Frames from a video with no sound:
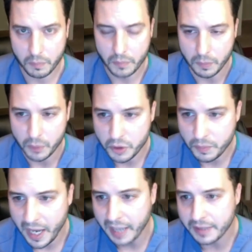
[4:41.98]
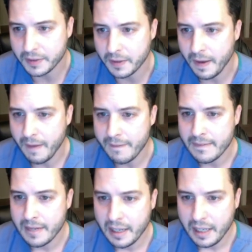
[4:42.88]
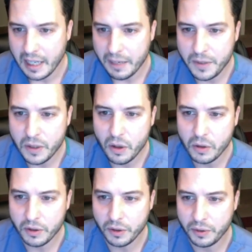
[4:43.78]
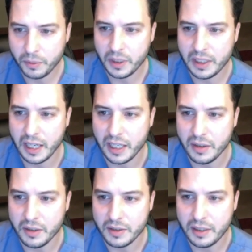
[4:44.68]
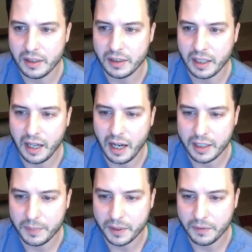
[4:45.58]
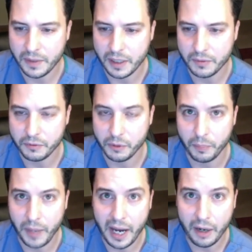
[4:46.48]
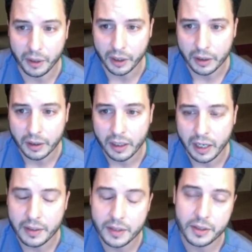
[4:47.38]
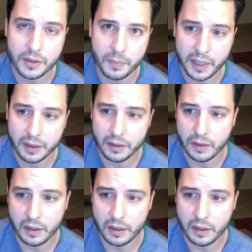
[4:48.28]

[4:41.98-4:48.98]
boost packs, if you go to the 3-day, you can see that the cost benefit for power, and this is mainly